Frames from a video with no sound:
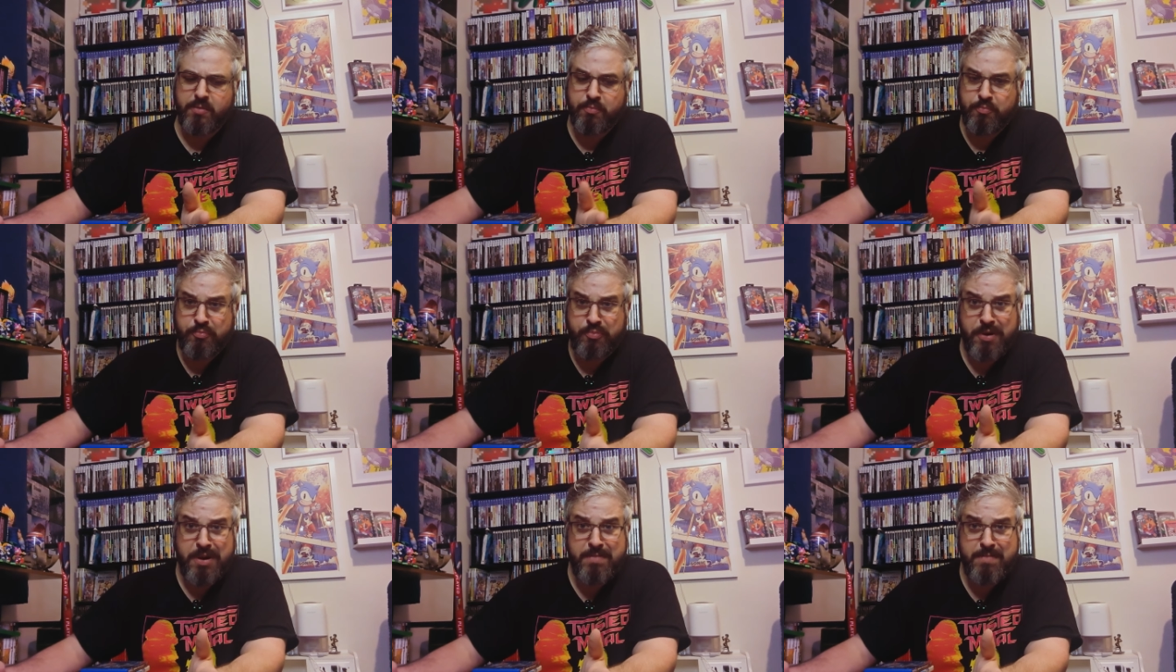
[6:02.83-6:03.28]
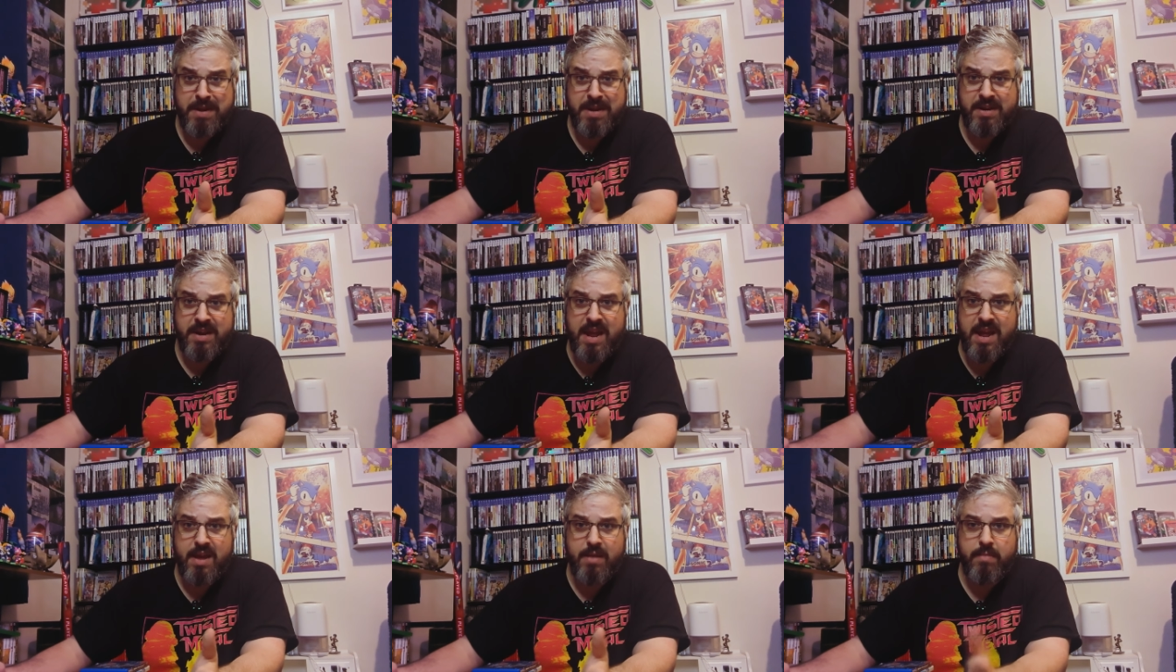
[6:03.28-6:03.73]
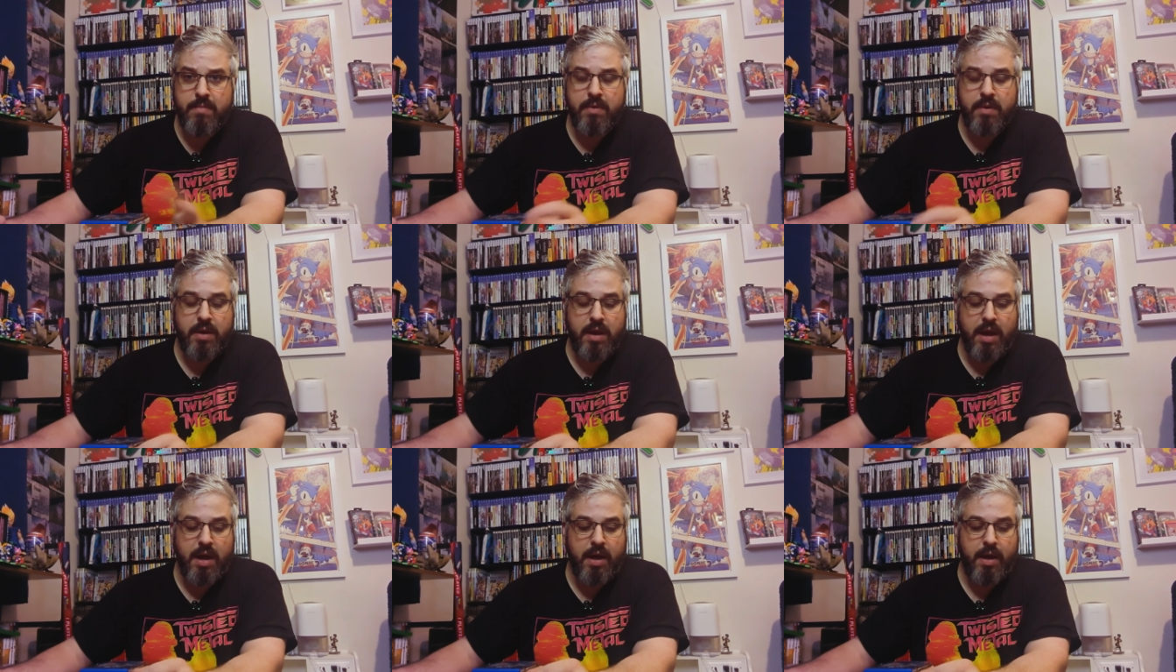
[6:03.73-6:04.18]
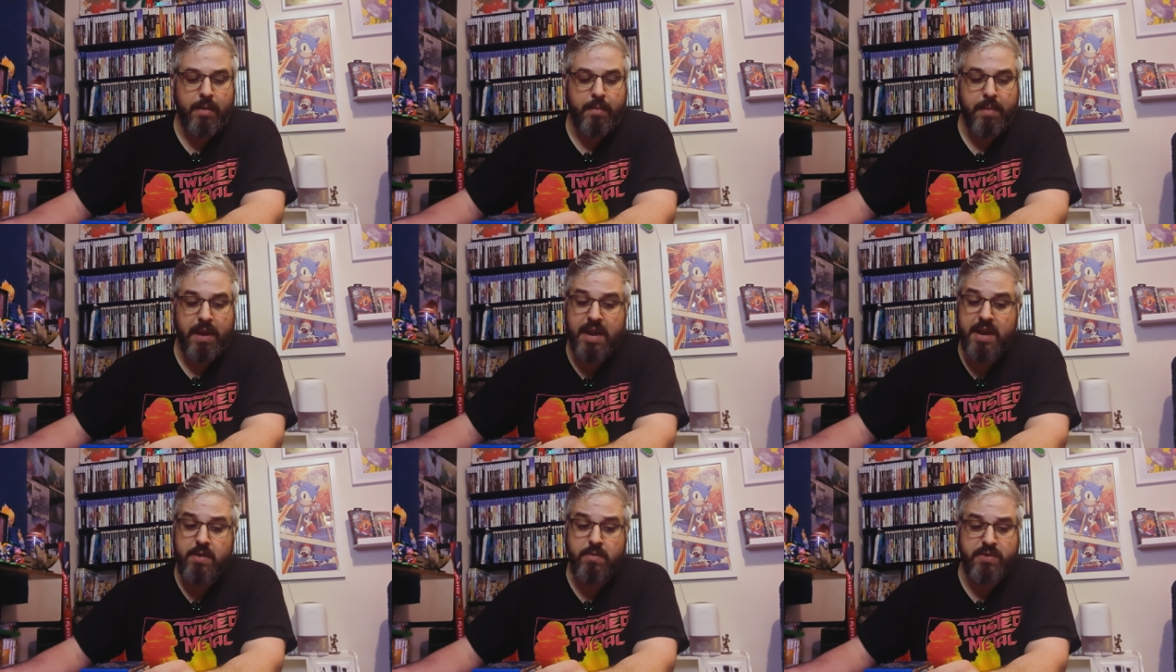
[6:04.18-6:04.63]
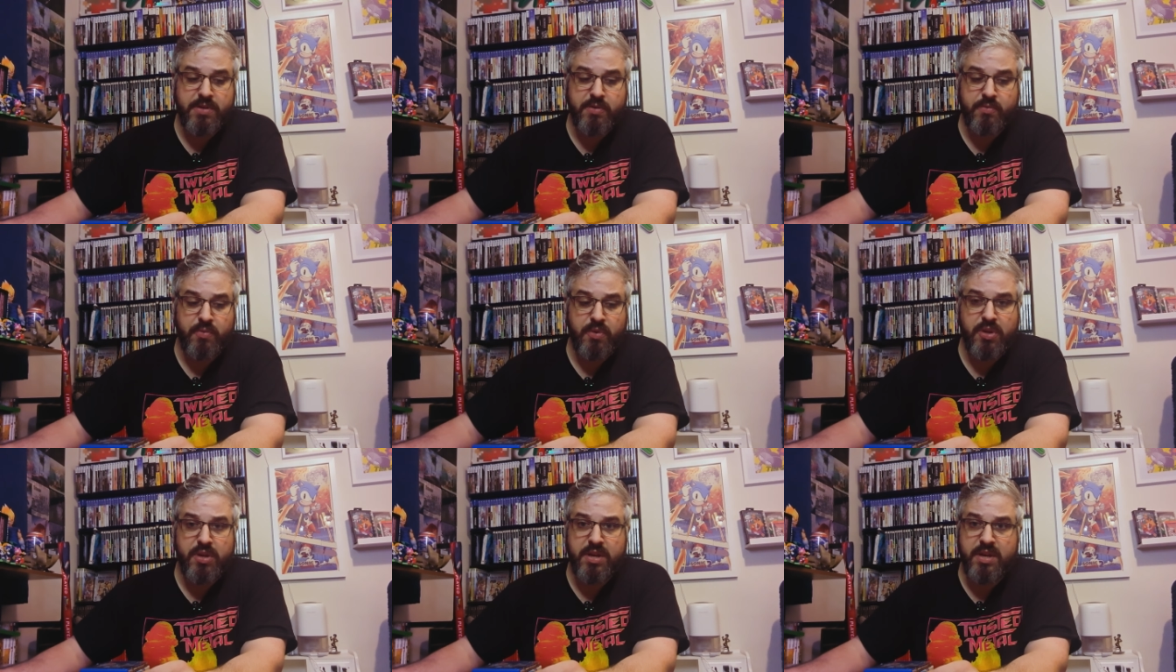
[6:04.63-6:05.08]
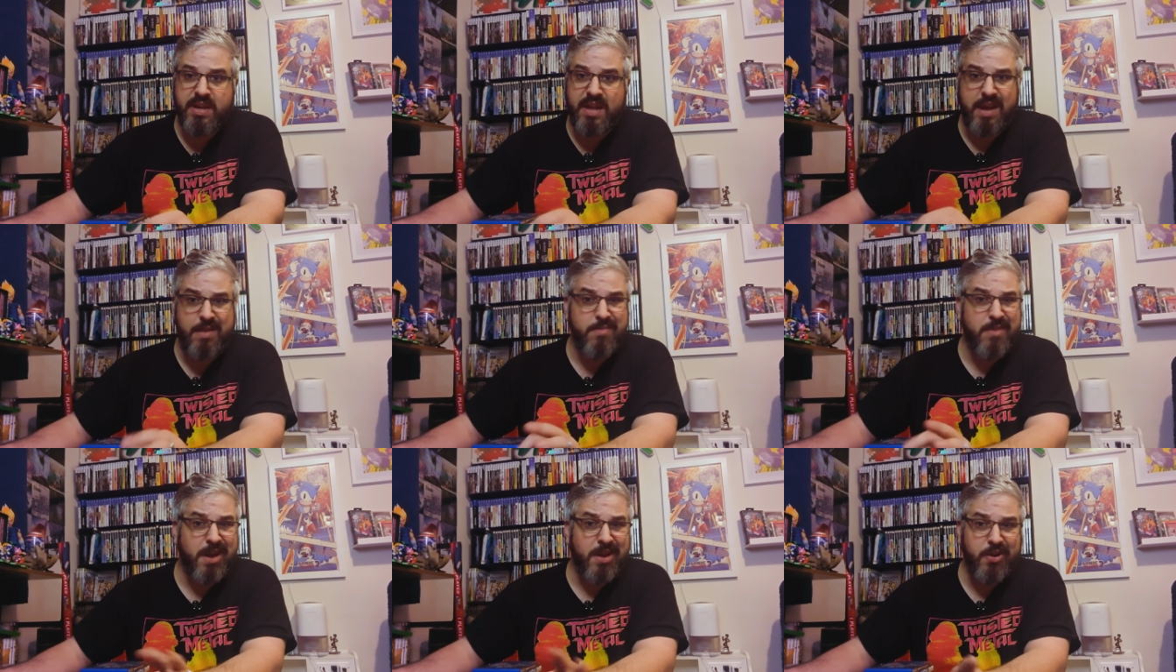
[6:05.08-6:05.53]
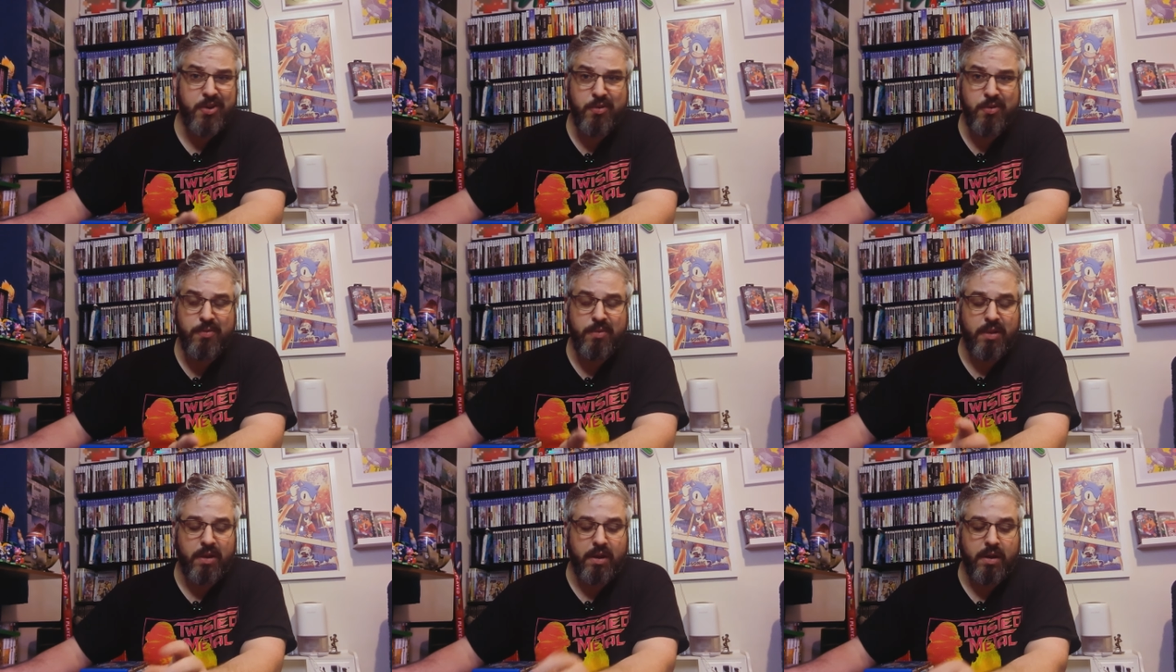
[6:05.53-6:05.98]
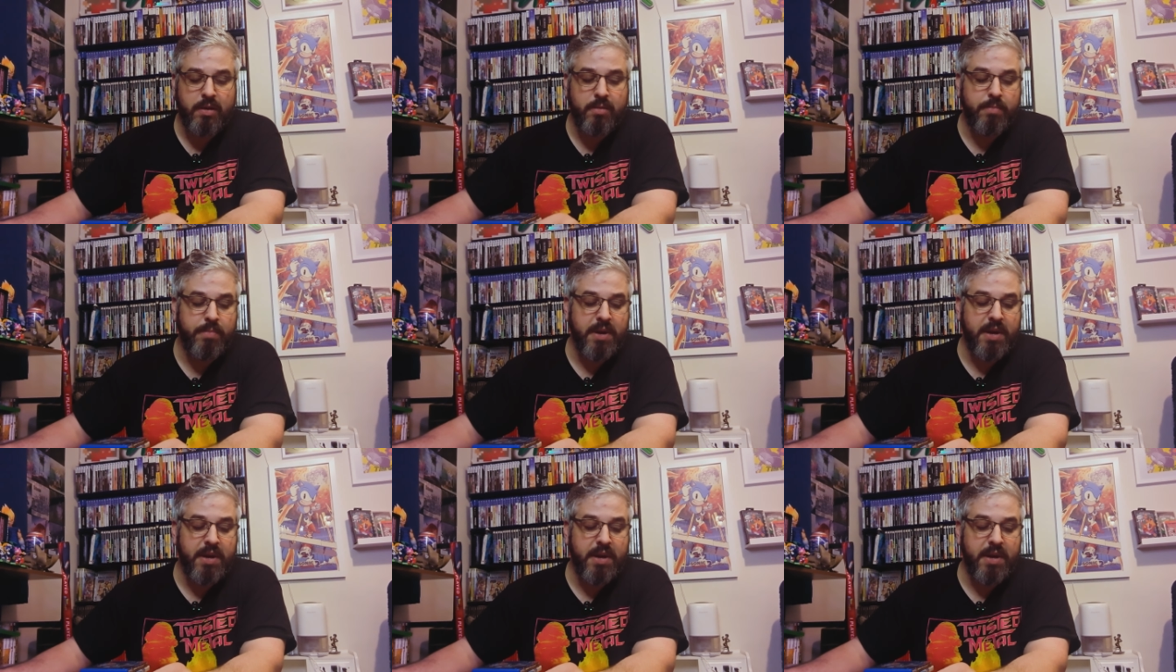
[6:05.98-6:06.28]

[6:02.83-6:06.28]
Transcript: so pretty big name. Um, and it was a really good game, not too long.